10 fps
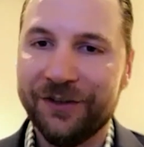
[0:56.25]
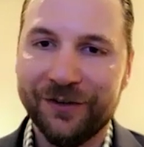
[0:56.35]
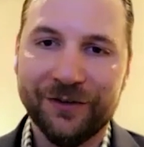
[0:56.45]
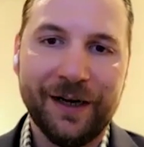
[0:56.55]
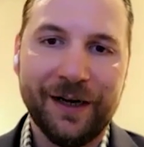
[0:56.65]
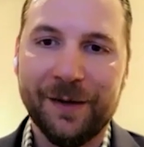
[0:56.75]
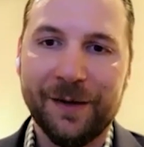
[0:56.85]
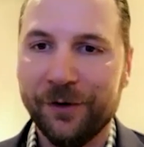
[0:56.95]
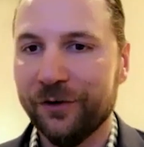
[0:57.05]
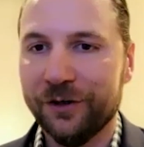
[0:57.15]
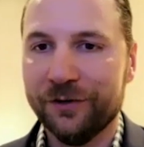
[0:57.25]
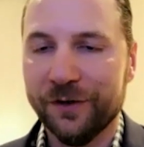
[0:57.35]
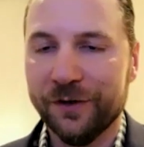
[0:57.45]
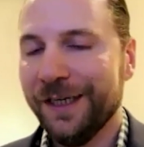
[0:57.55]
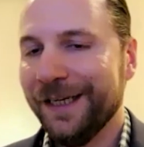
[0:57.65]
How can I power search for
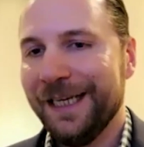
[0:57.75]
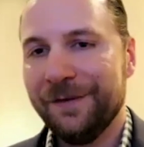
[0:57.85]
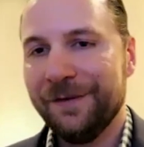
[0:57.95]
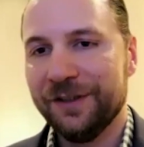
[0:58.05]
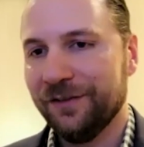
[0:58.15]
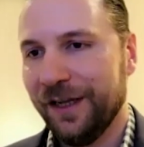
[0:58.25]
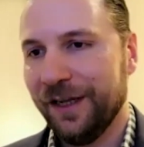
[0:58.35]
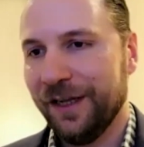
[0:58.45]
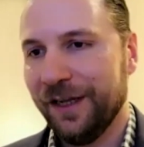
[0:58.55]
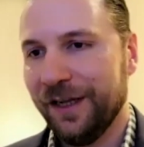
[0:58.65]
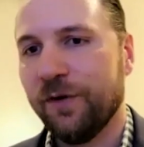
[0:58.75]
even things like your